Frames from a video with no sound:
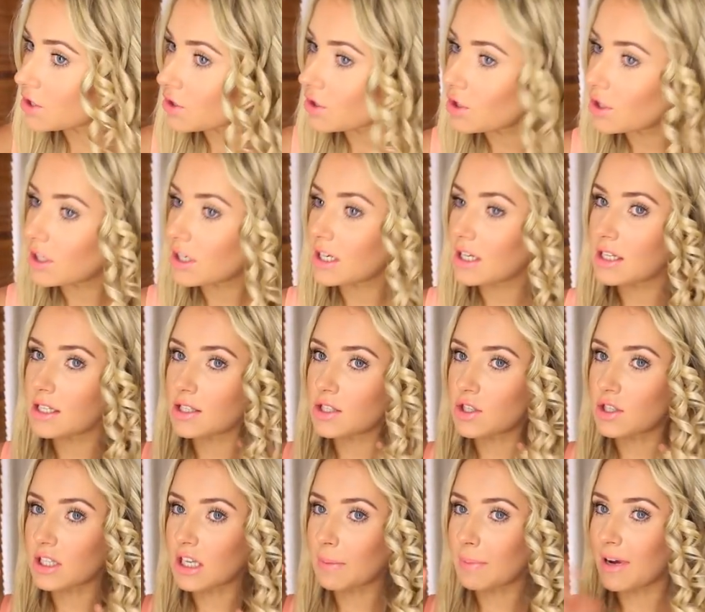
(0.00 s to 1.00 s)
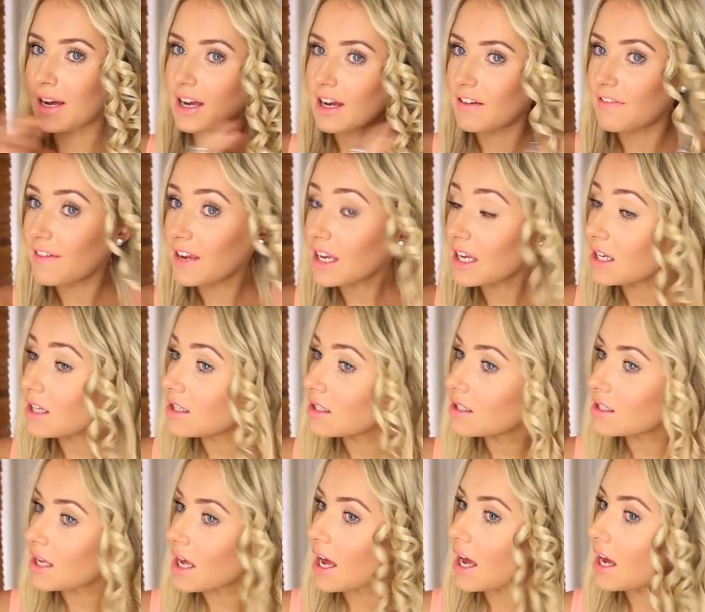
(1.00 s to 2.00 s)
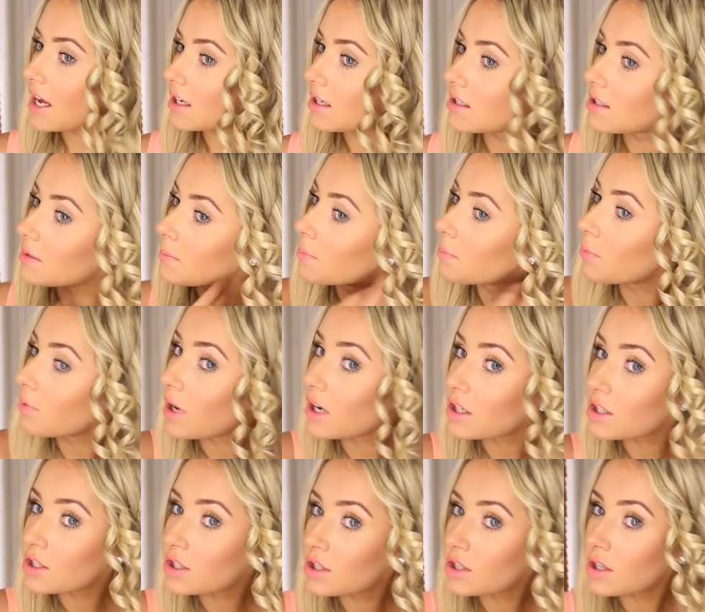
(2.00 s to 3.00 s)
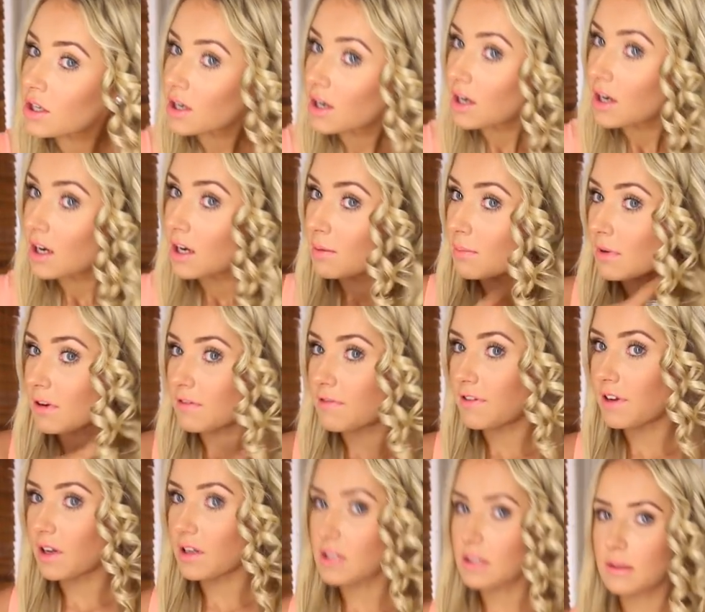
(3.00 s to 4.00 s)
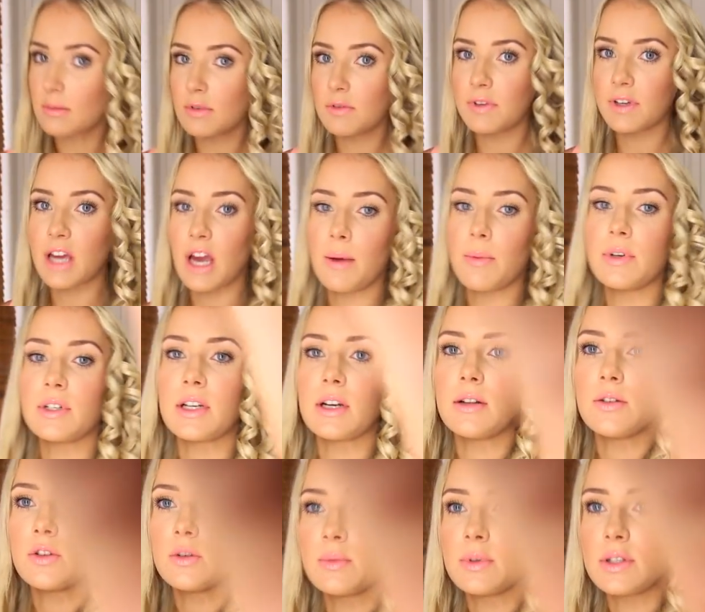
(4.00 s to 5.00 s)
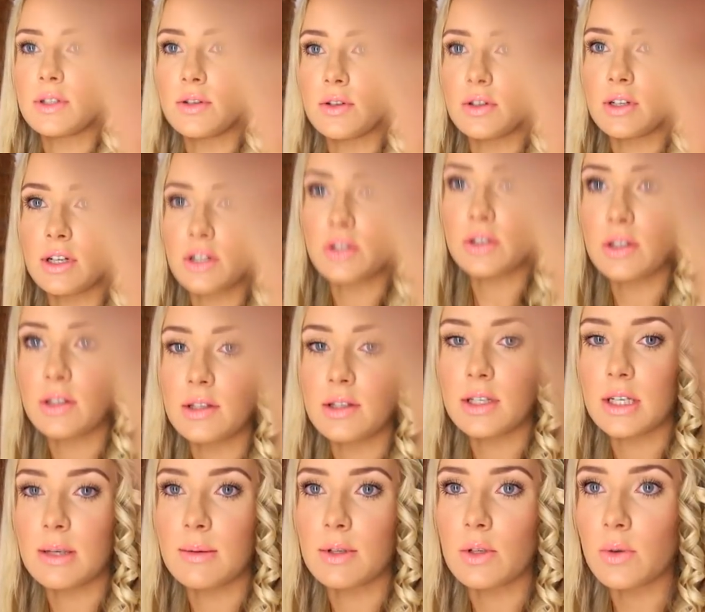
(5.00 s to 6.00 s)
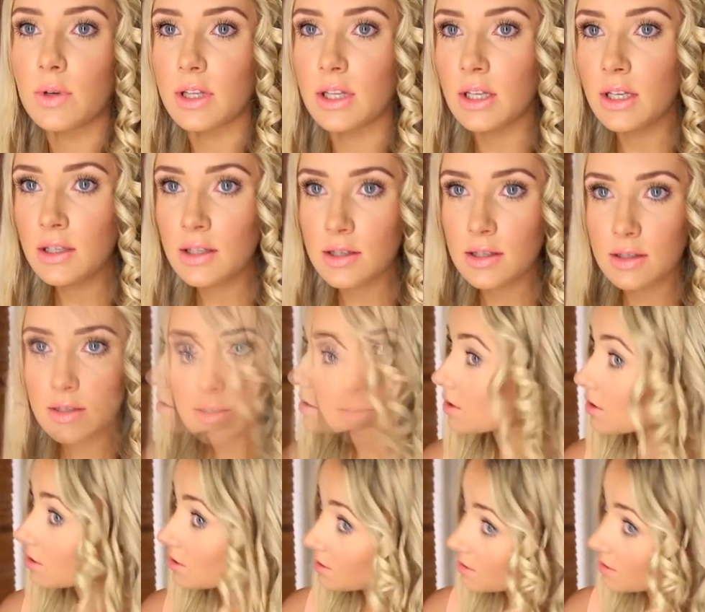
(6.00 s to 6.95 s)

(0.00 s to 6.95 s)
to do is just get my fingers and brush my fingers. I'm going to move the camera down a little bit so you can actually see me doing this. So